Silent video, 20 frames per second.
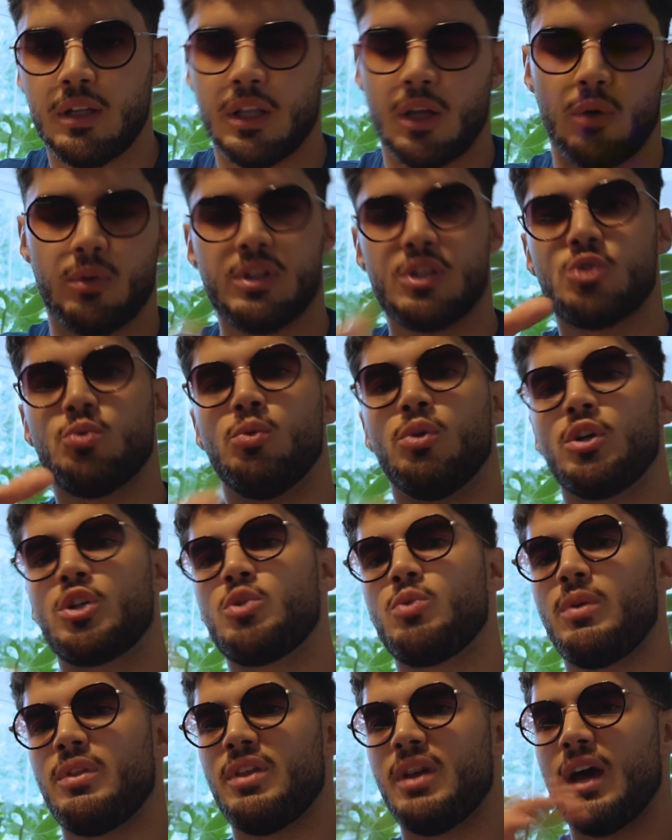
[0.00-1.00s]
Now this
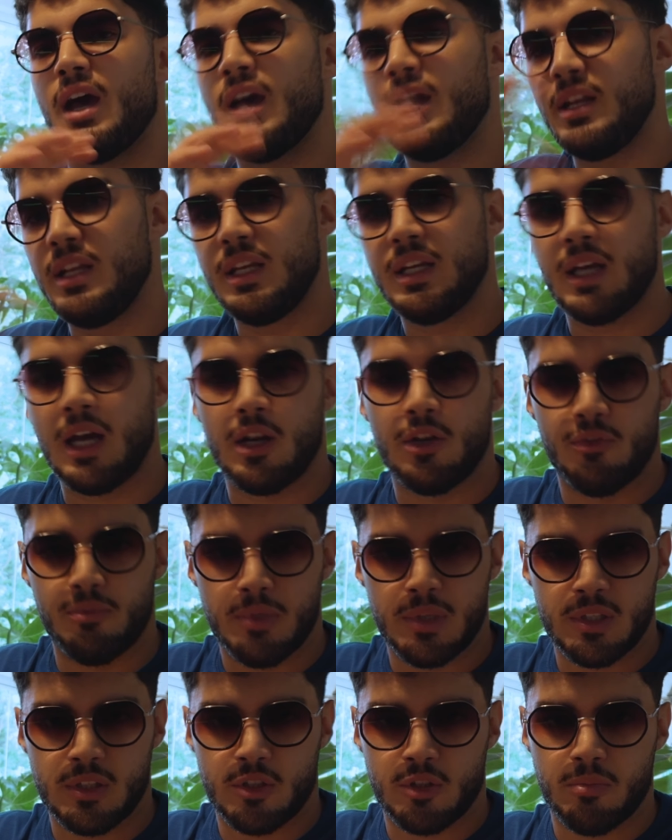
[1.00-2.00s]
works with any kind of
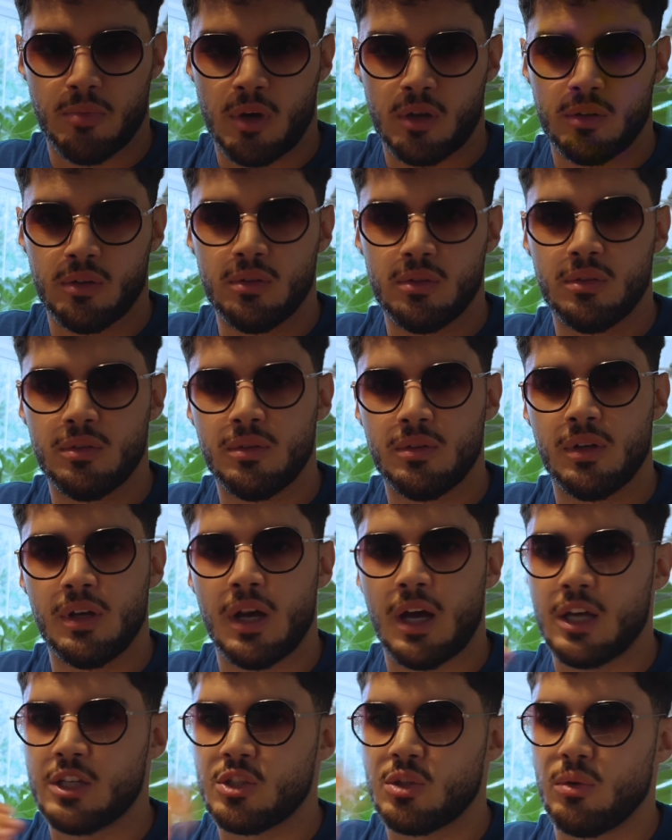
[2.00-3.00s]
business model
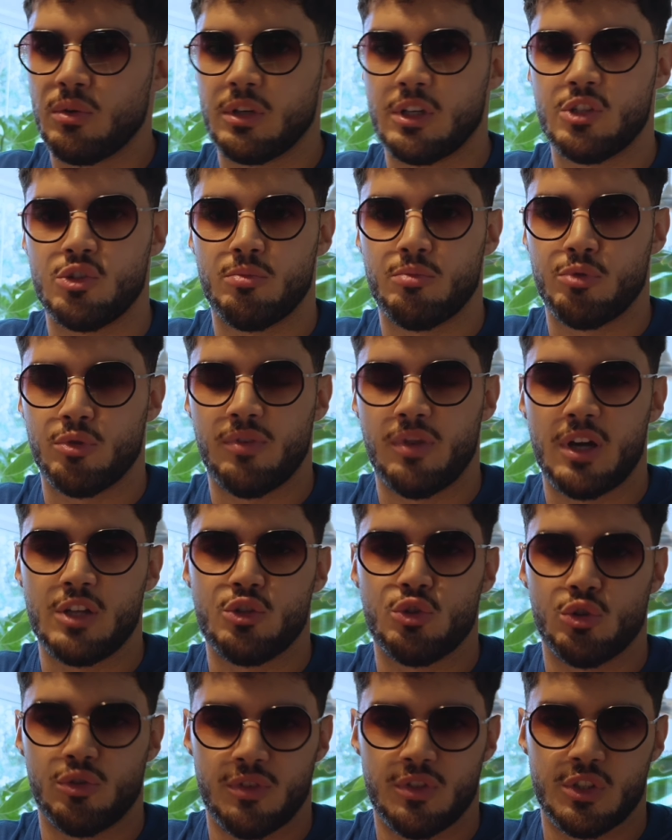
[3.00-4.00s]
as long as you provide
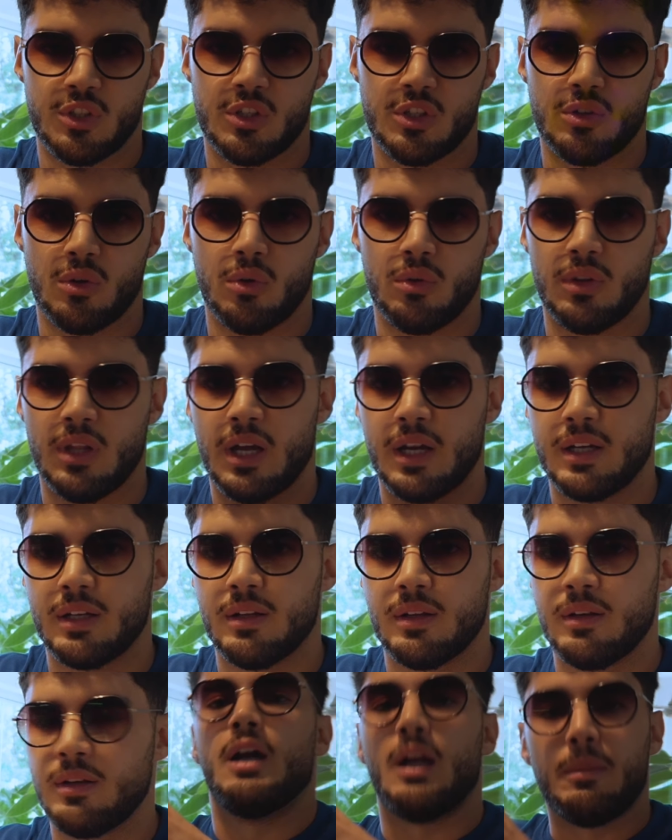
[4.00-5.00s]
services online.
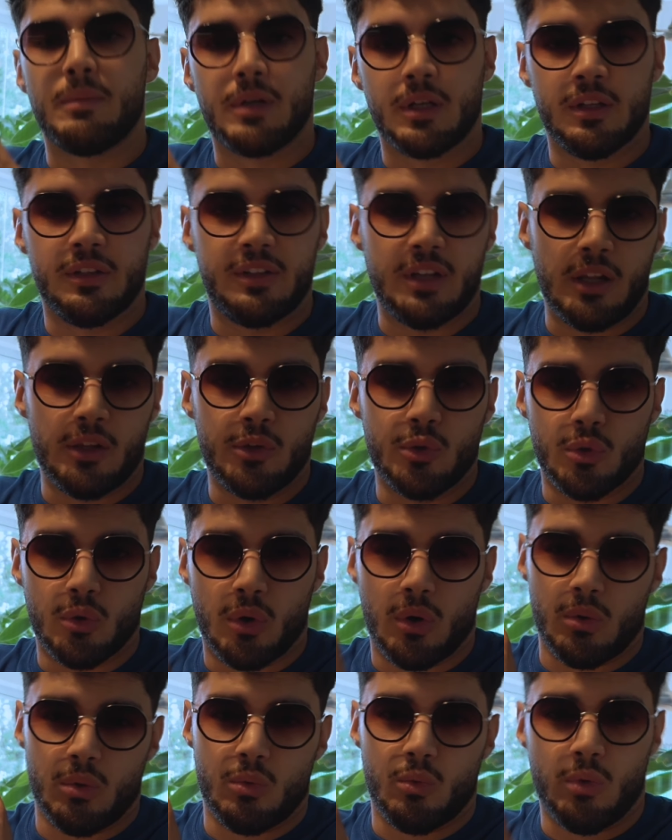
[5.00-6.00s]
But I'm gonna tell you
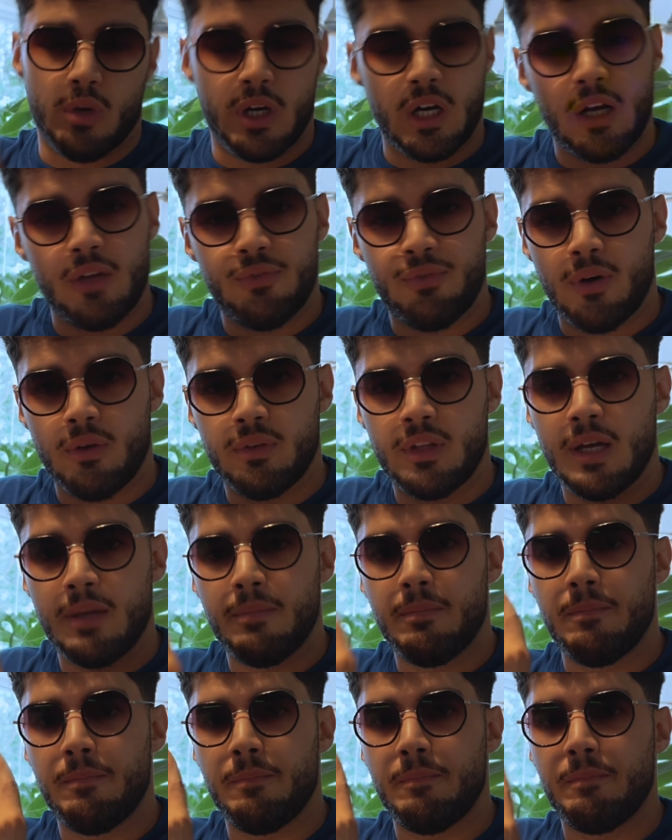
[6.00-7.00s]
where I found
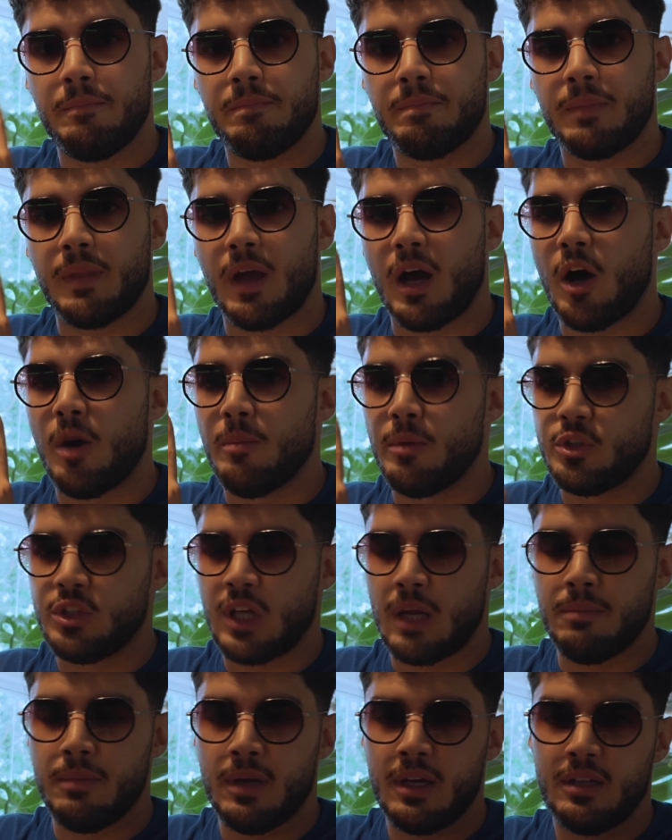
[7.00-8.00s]
them, how much
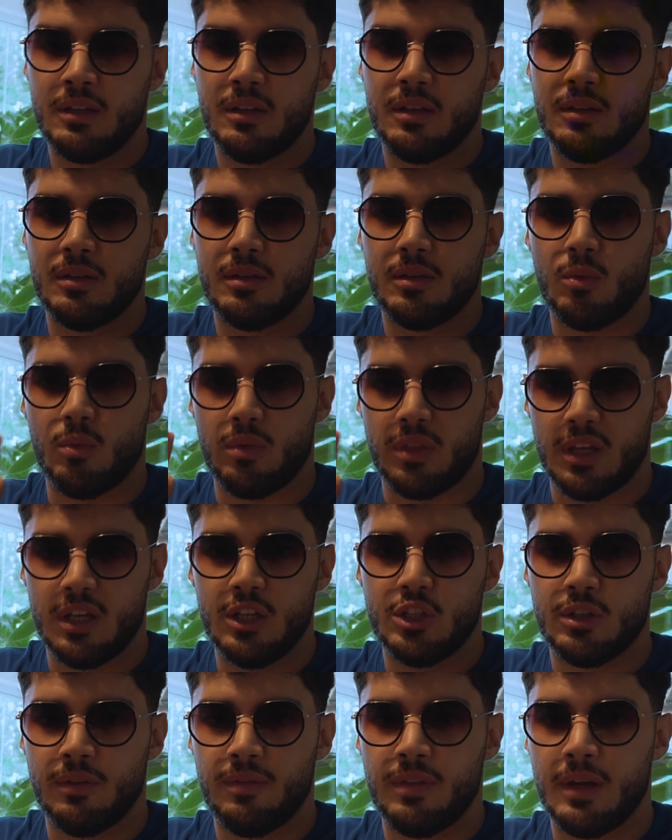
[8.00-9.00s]
I made with
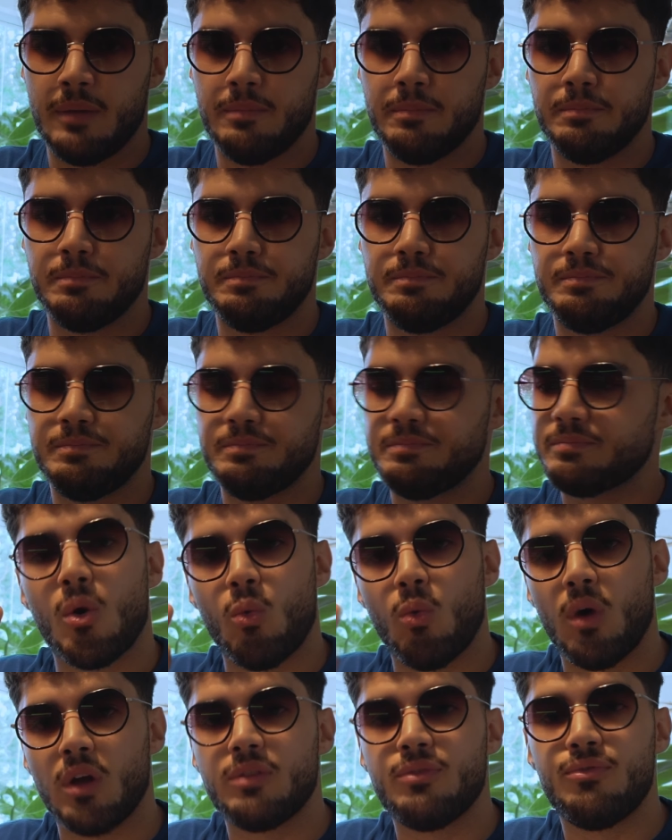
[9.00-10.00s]
each of them,
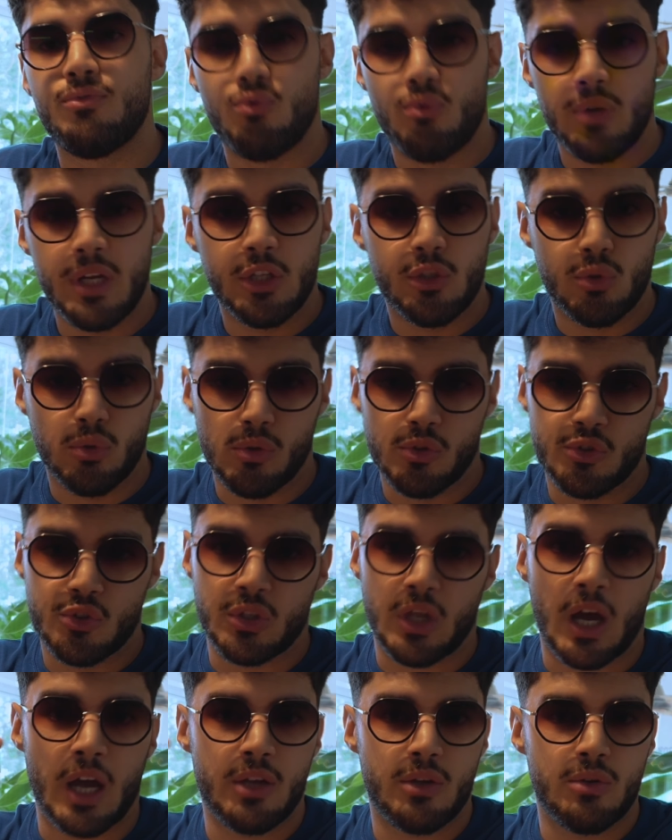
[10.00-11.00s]
what free
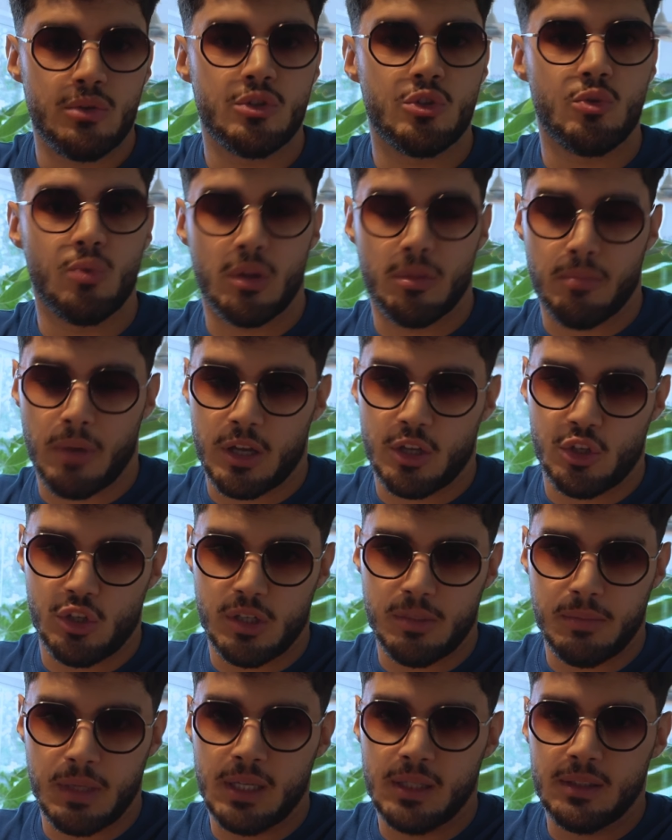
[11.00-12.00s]
tools I used with my
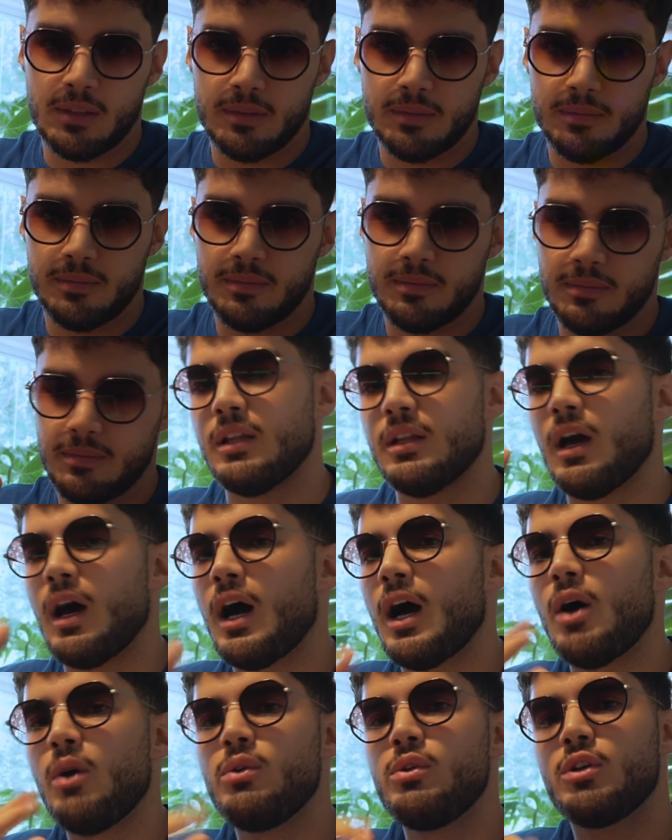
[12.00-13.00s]
Gmail, and
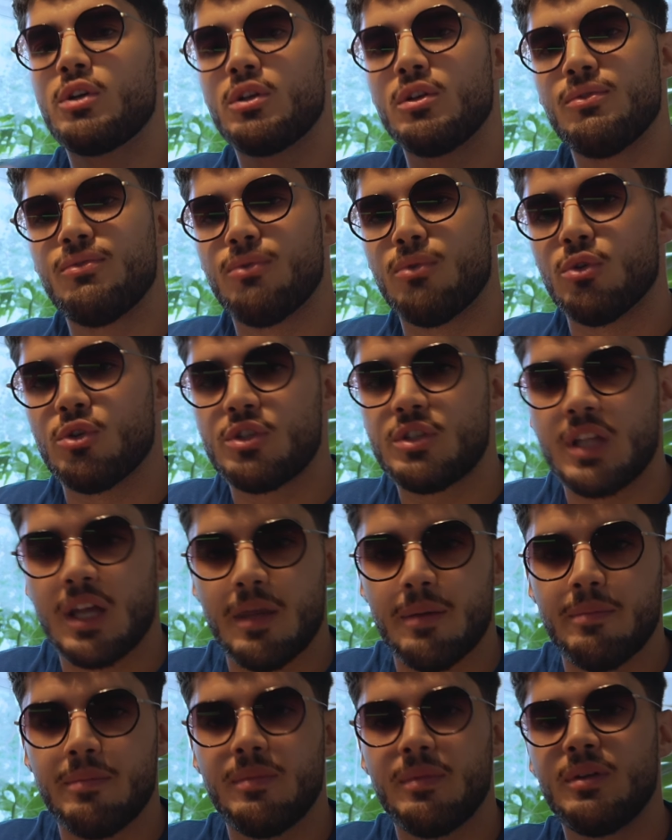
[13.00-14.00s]
how you can force
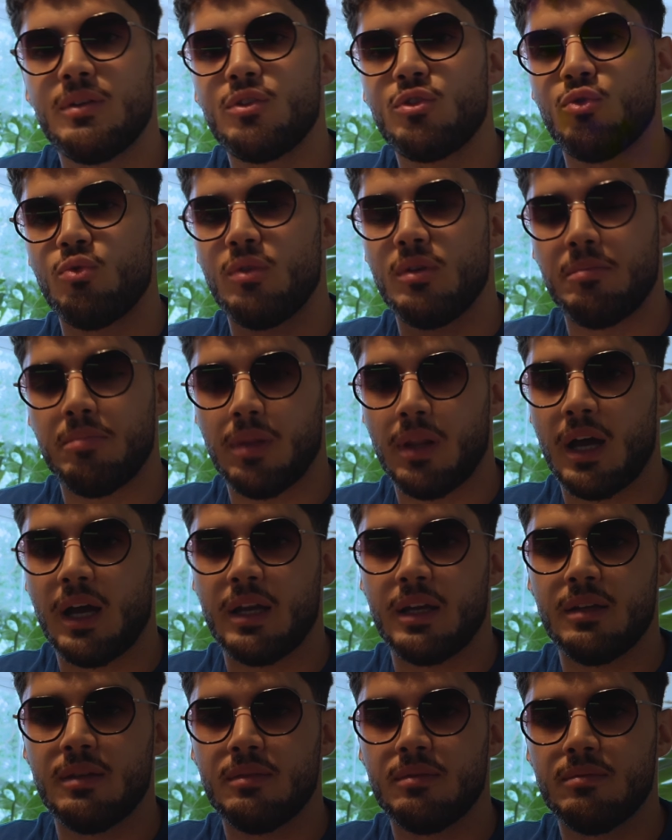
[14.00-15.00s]
them to
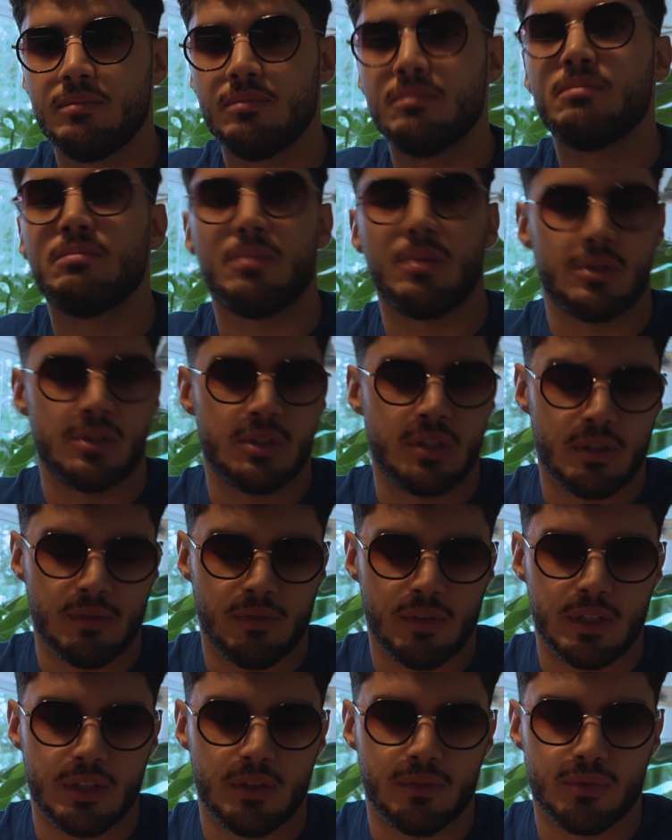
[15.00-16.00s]
reply
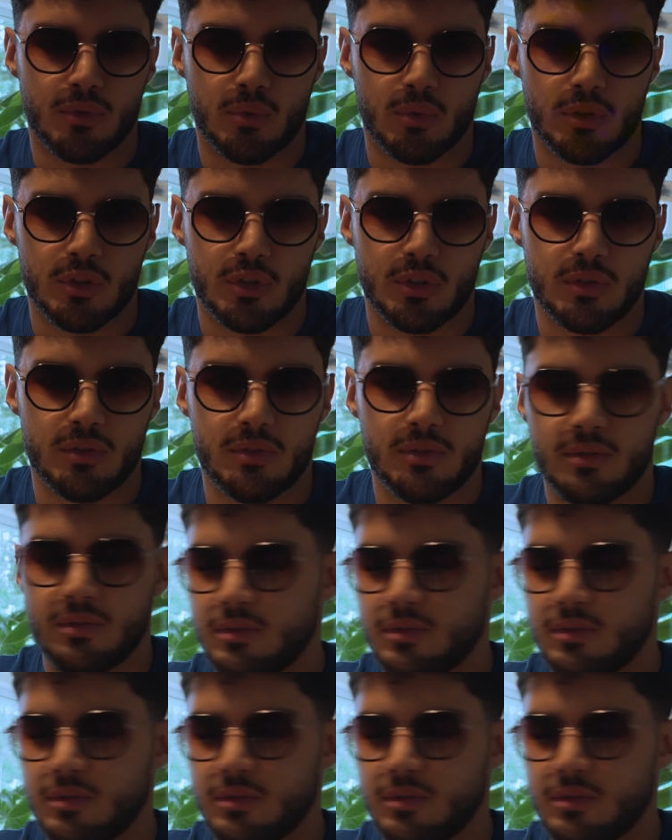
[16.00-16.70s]
positively, of course.